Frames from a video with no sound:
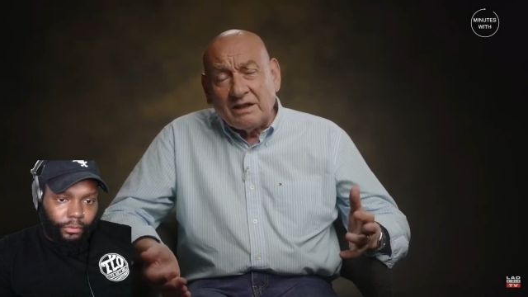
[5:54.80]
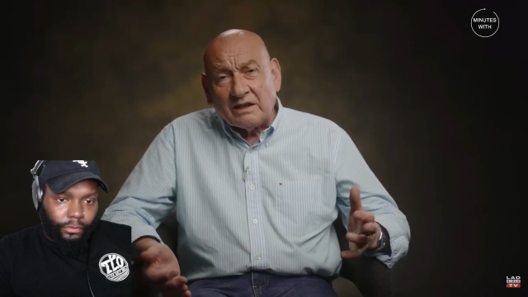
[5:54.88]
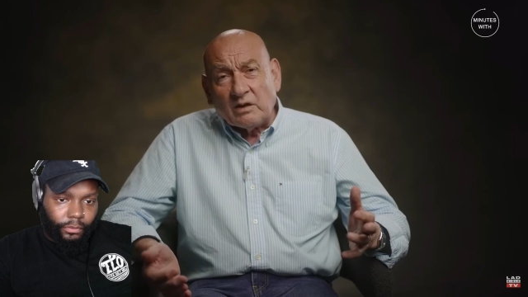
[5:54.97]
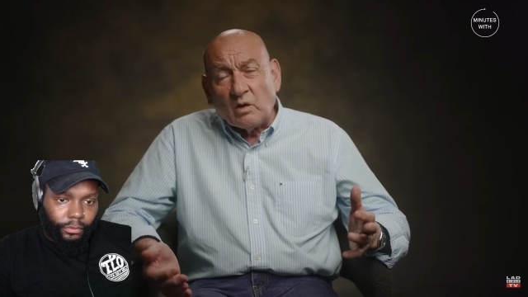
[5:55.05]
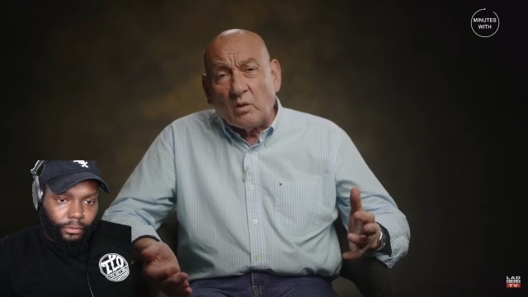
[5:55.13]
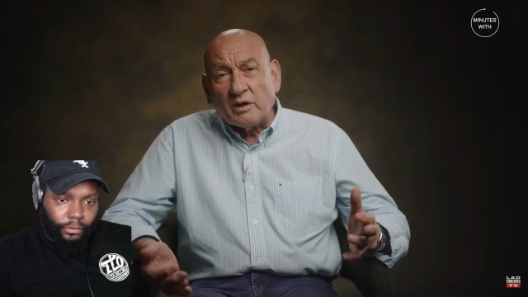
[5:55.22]

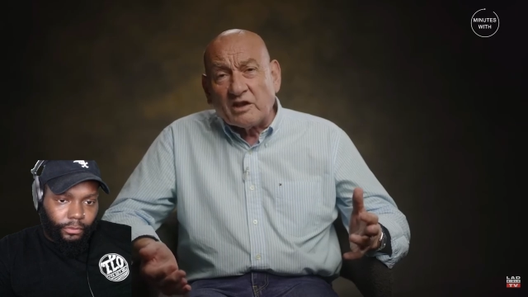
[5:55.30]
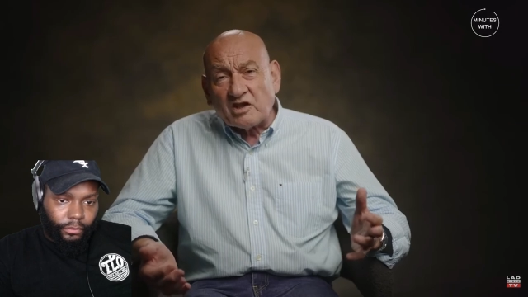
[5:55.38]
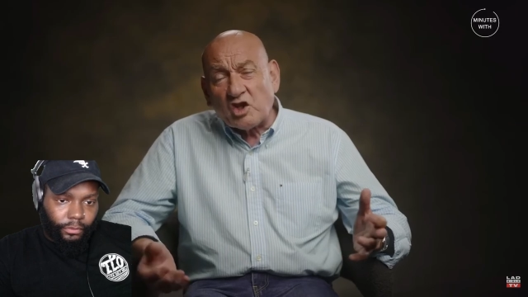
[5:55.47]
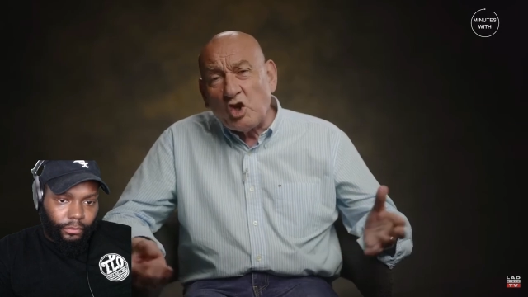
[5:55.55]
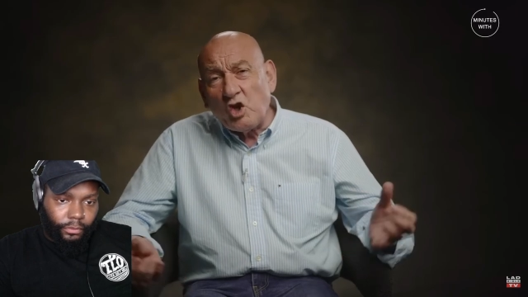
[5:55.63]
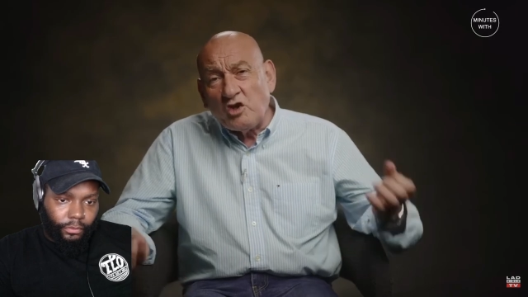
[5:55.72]
Speaker 1: You know, where there's
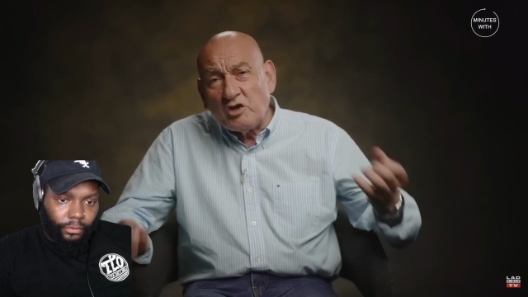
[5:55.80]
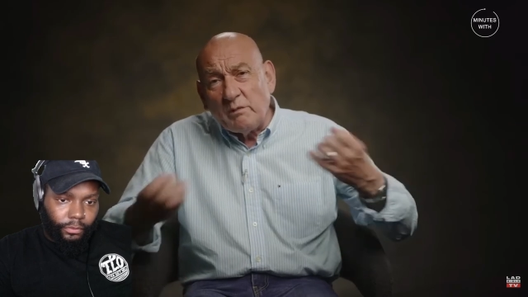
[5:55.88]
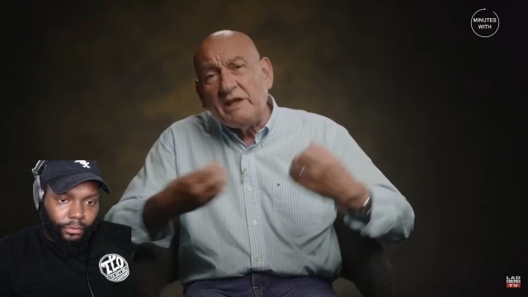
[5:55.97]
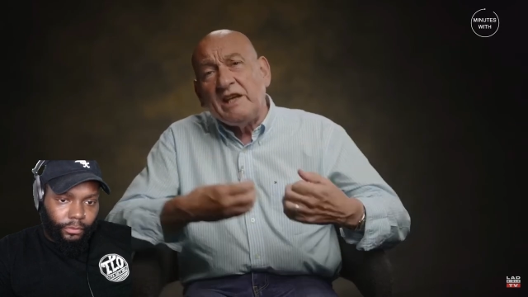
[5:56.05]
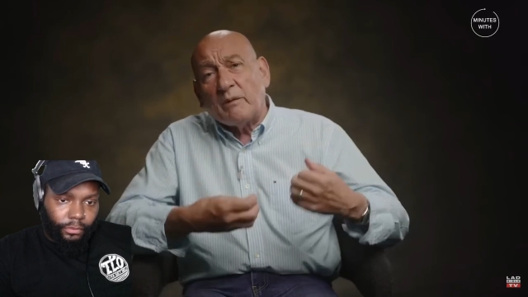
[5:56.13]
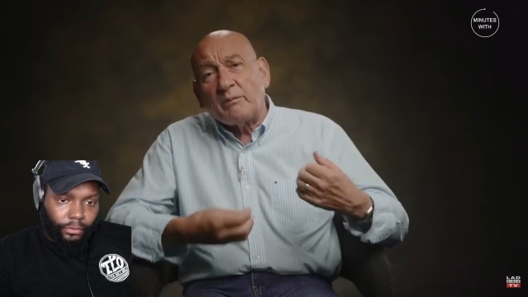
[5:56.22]
huge
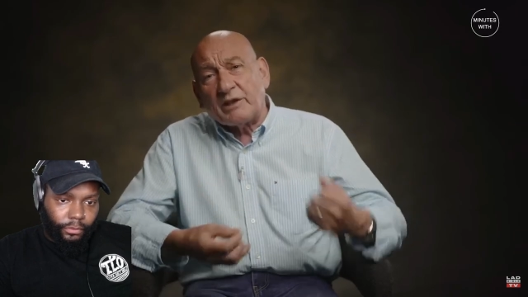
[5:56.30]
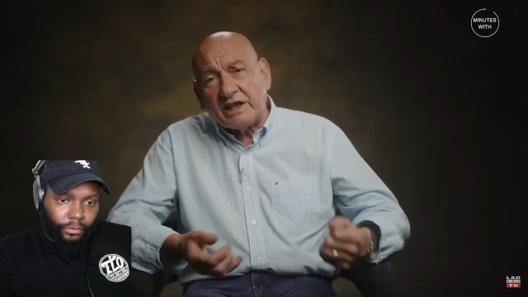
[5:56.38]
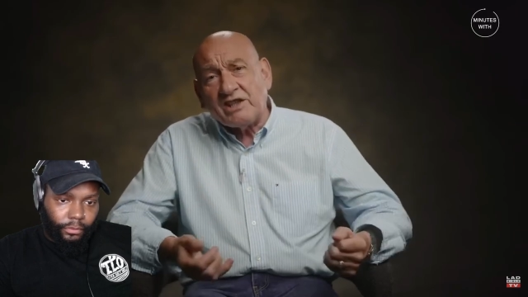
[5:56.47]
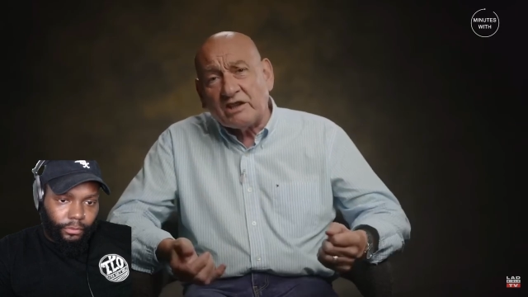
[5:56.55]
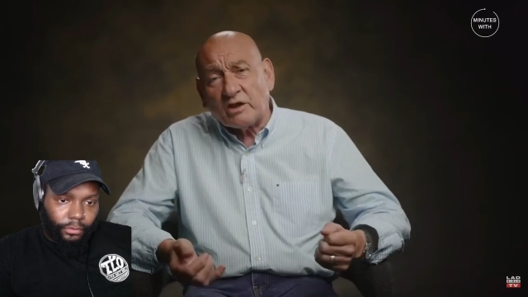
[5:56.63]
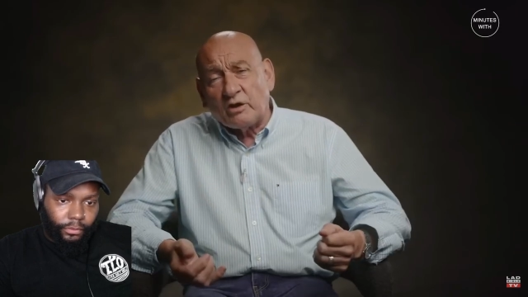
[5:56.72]
media
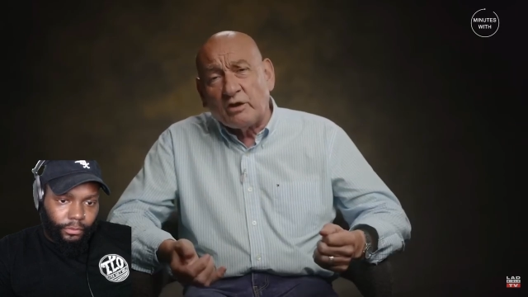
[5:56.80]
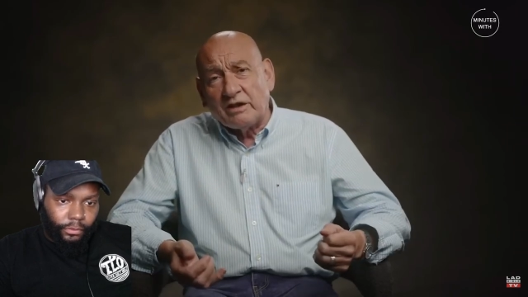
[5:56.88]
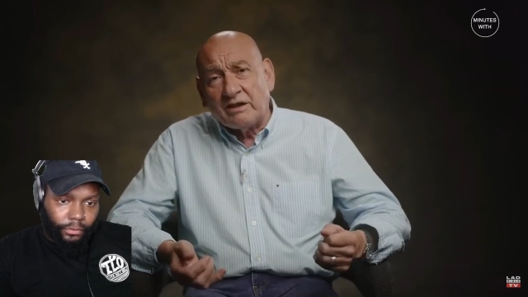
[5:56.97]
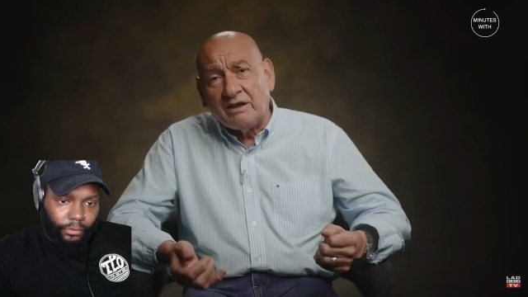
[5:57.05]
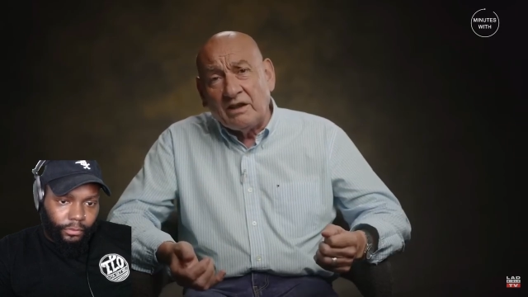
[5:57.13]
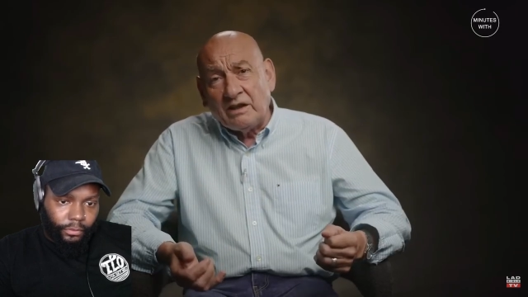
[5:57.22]
pressure
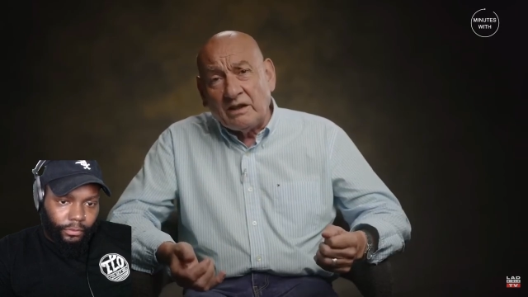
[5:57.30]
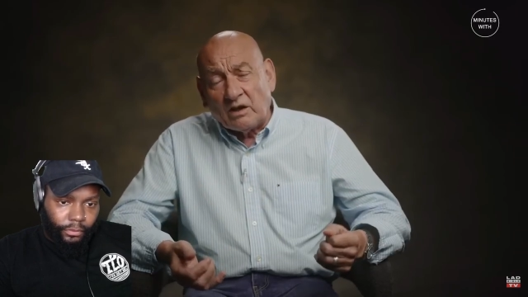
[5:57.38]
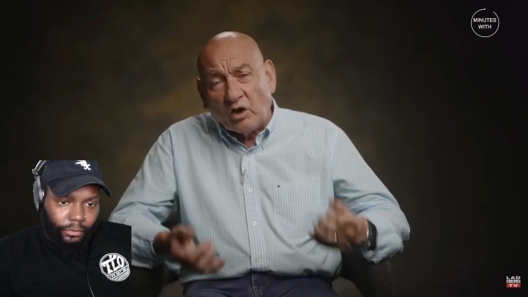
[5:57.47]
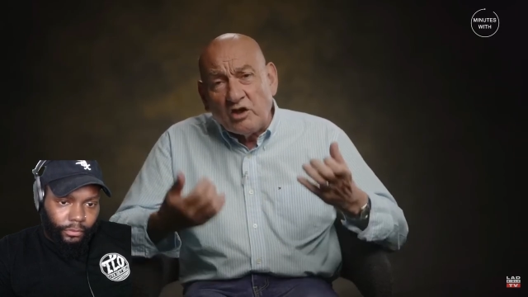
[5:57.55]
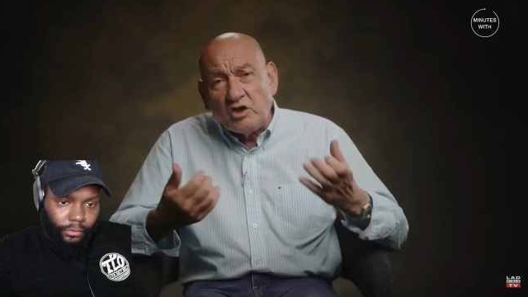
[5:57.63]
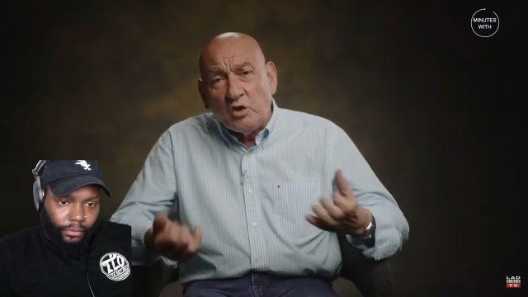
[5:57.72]
on
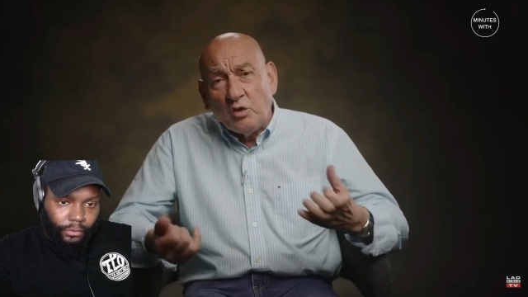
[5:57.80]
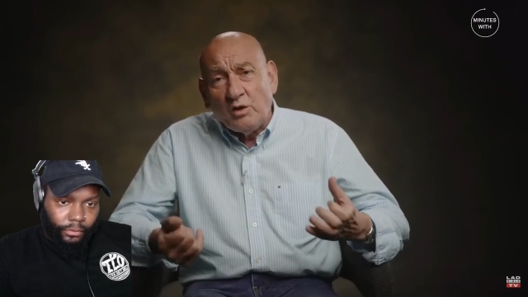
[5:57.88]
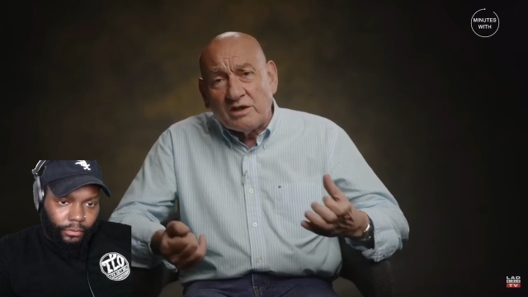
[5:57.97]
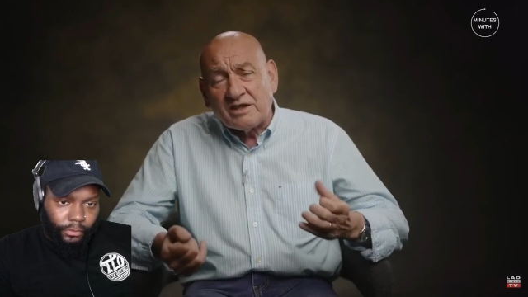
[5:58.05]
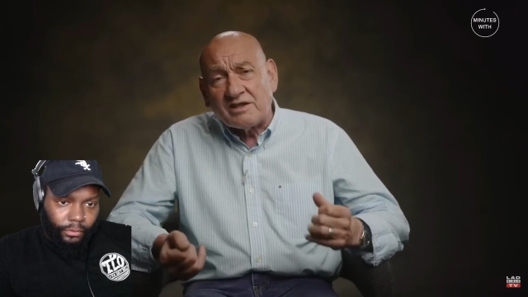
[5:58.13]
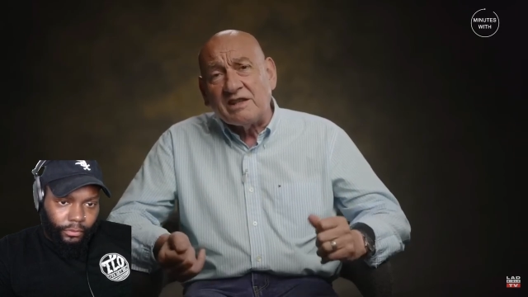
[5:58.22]
on you
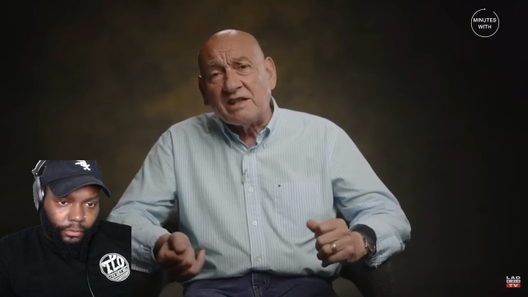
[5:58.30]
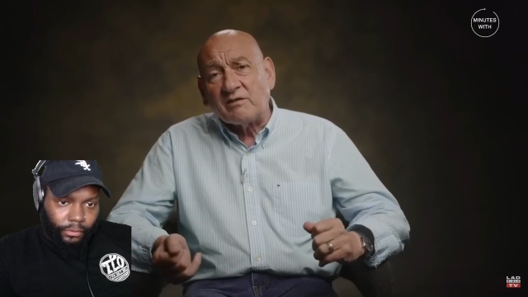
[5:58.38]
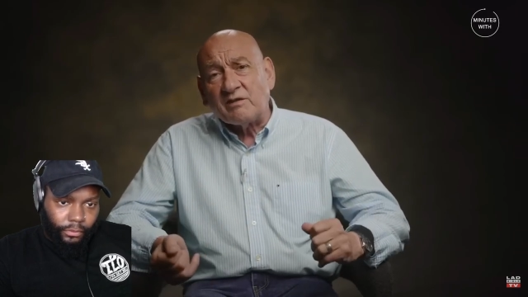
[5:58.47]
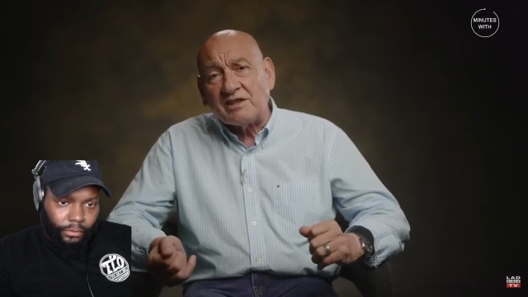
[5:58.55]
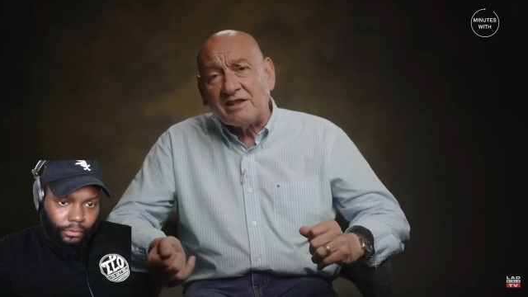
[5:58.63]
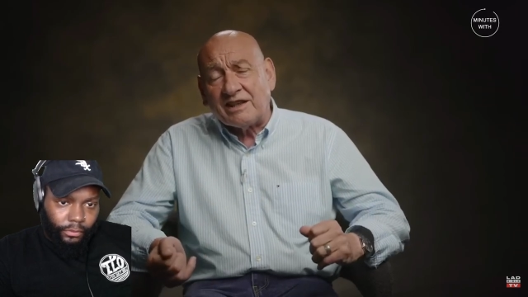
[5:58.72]
as a senior
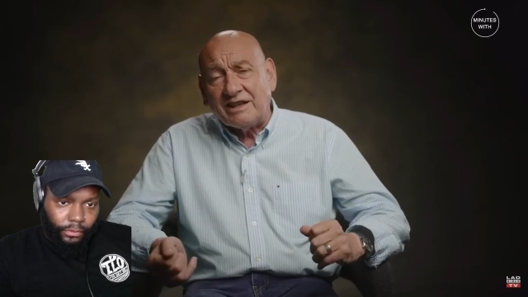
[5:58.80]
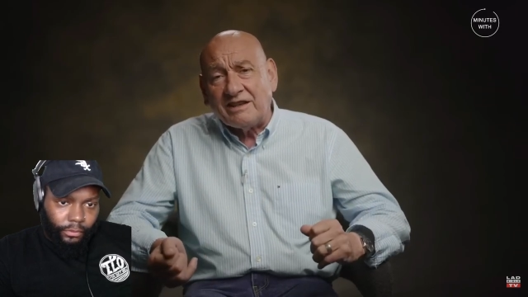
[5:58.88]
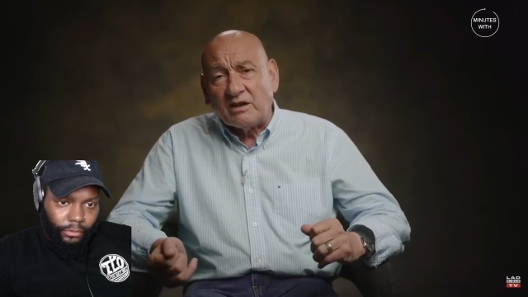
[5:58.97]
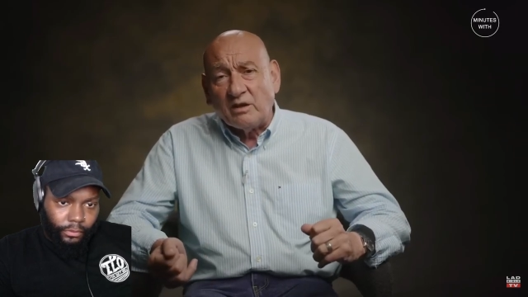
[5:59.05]
investigating